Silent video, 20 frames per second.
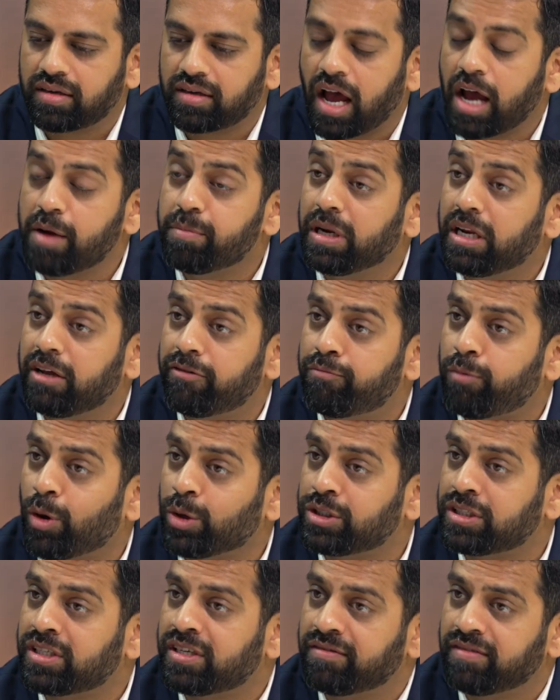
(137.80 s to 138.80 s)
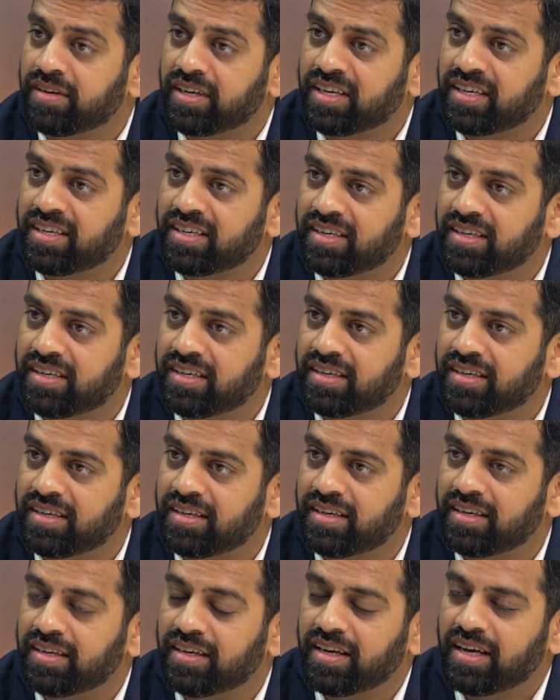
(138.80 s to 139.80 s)
I believe positively.
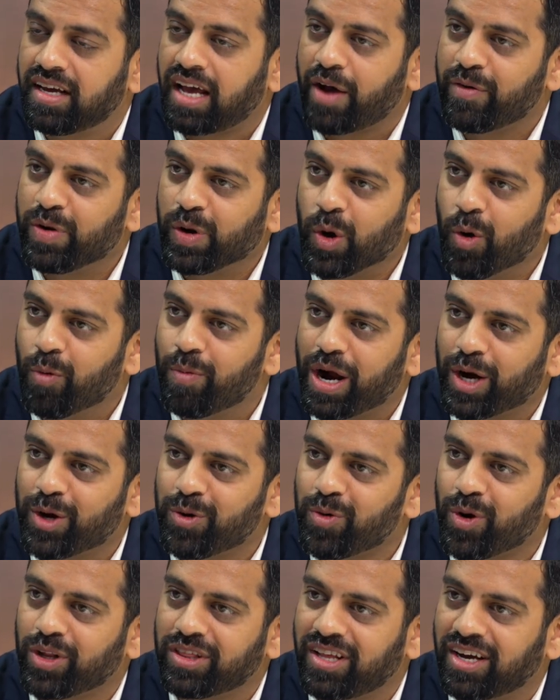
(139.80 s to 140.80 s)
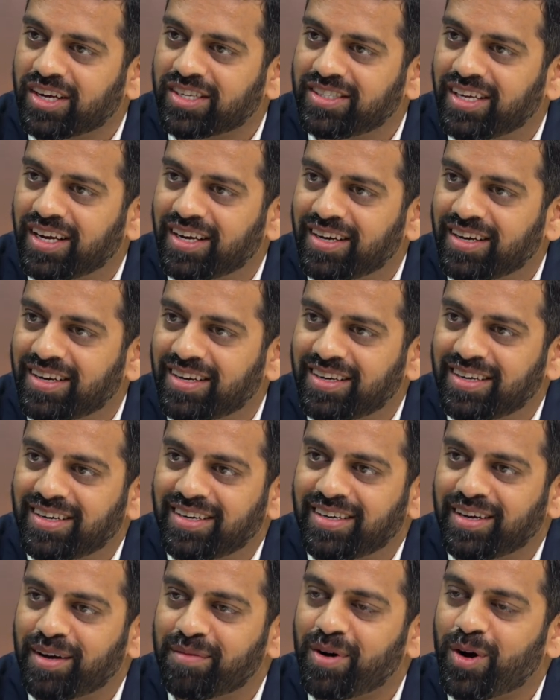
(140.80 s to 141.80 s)
I will go back to what Thak said
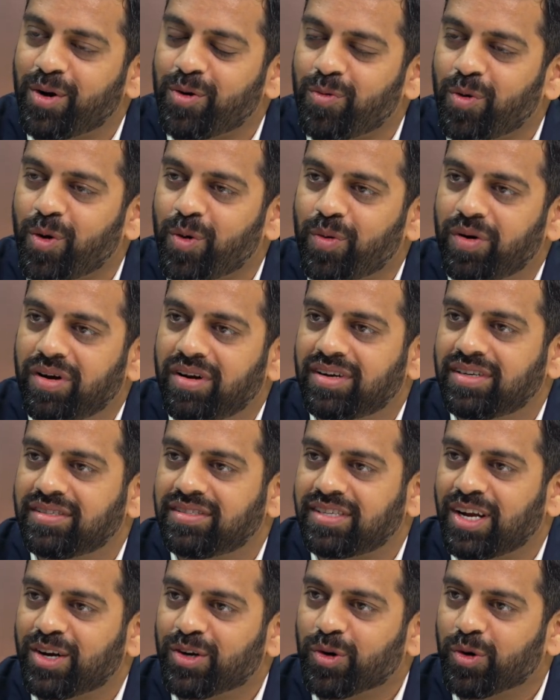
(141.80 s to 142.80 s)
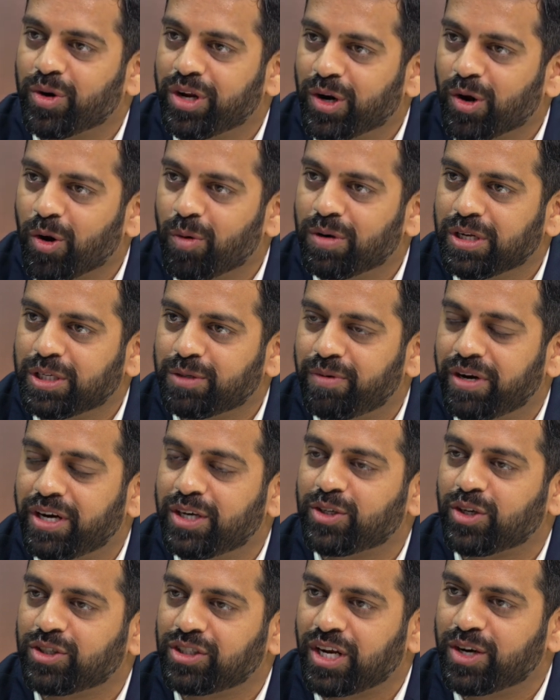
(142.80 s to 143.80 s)
about what Suntory Global
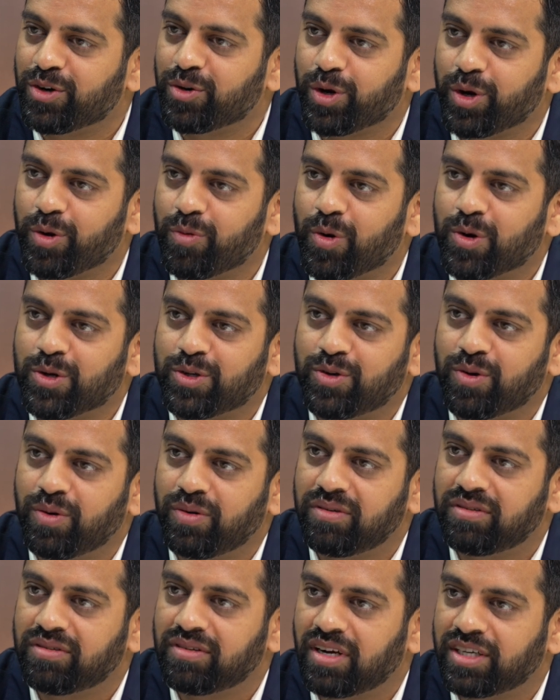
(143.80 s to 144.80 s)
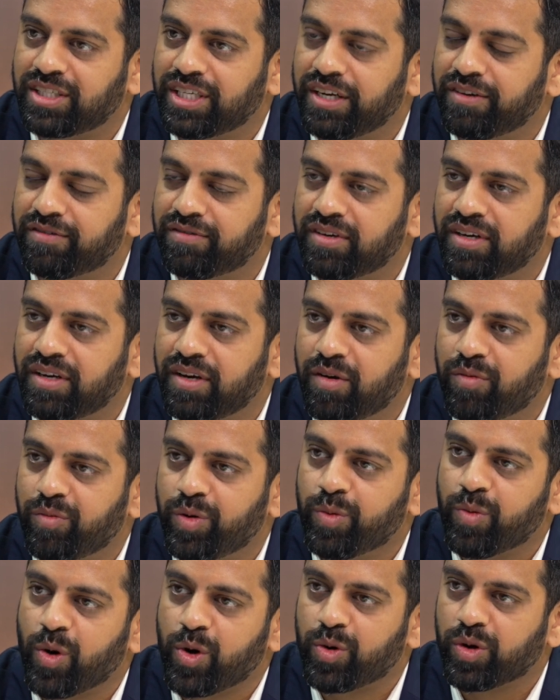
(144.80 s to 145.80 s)
Spirits and Suntory wants to achieve.
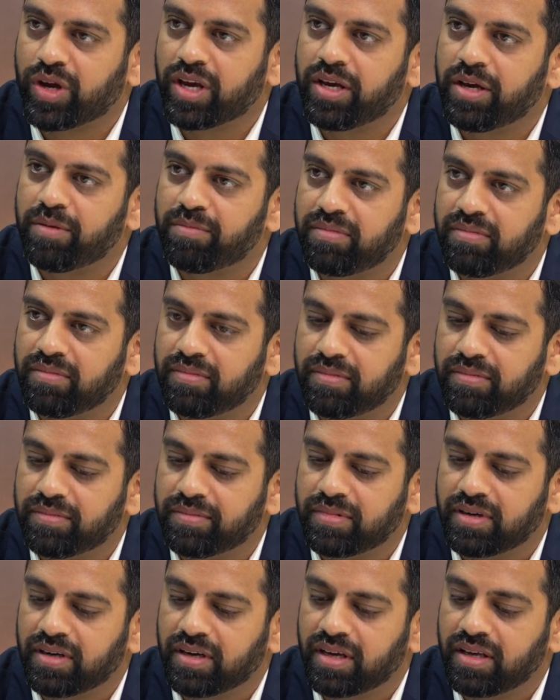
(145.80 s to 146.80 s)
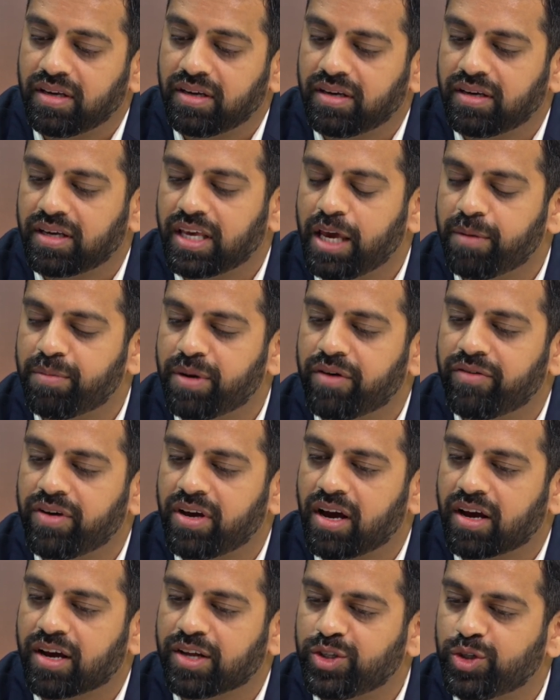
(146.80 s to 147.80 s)
We want to keep
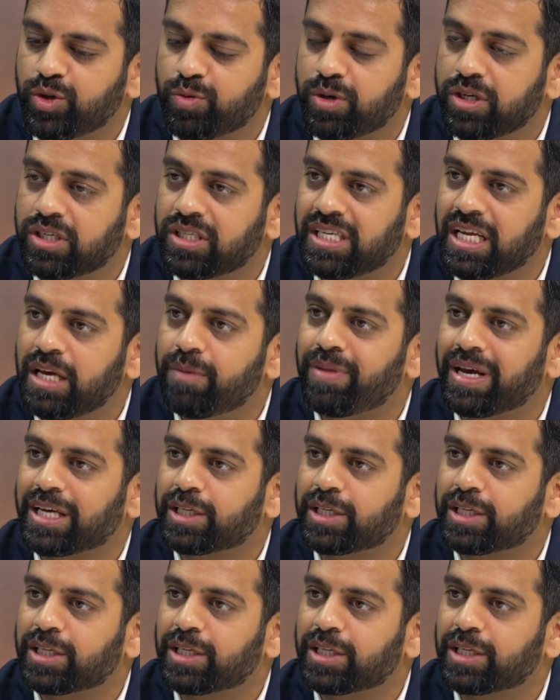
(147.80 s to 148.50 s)
giving our consumers deep